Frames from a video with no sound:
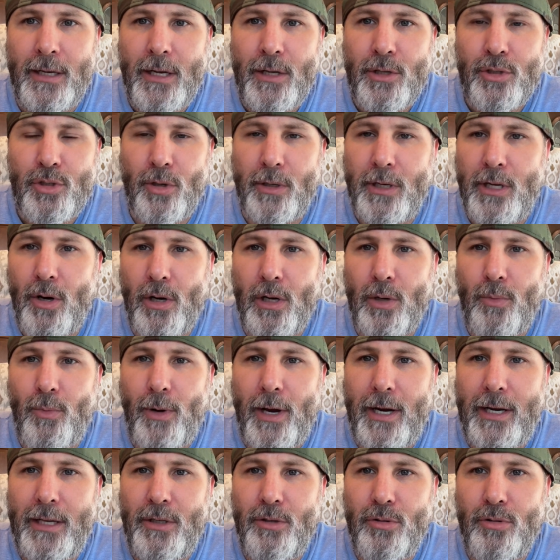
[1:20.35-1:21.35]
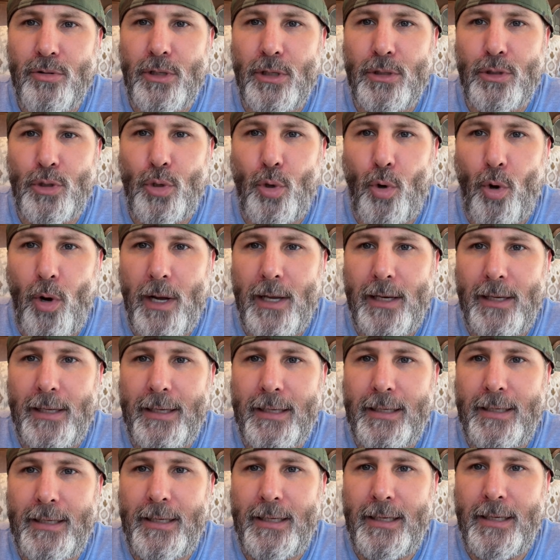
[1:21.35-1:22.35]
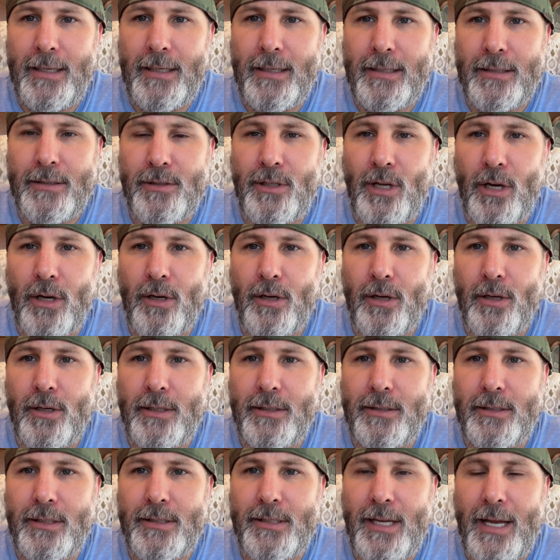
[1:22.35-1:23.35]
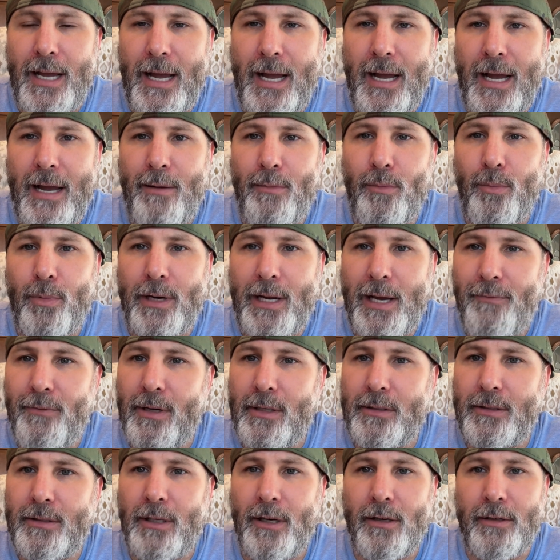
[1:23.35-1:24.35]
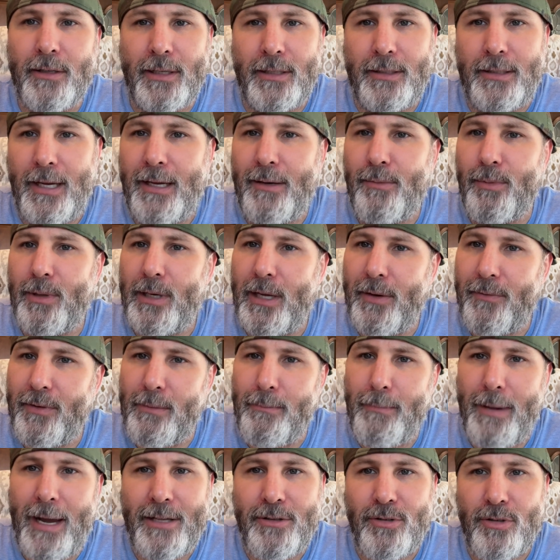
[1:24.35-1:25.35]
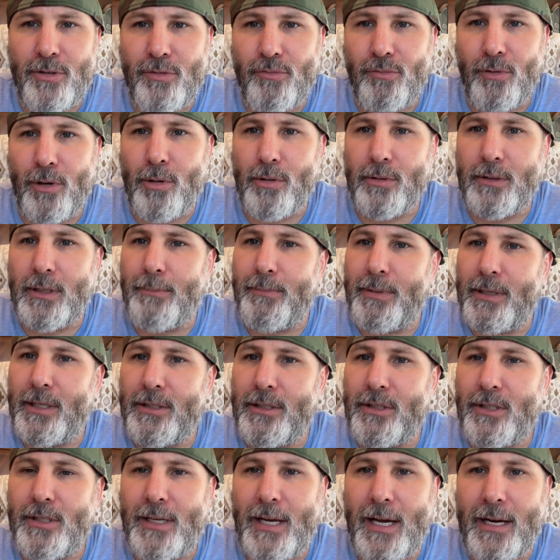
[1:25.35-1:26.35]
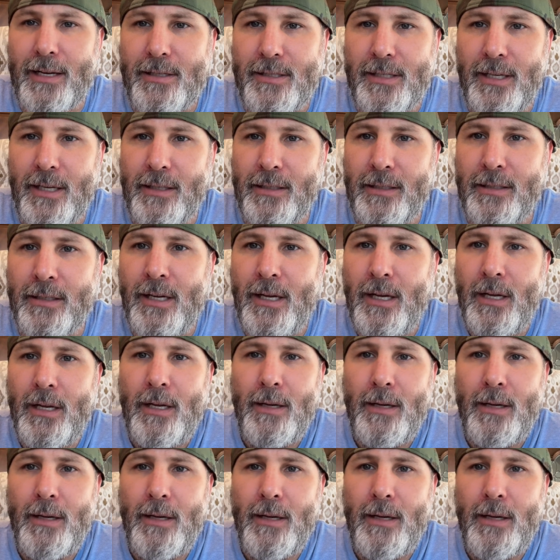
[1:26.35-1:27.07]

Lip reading: So the only way to use the toilet is during the time, during the day, whenever the mattress rolled up and you're just kind of sitting,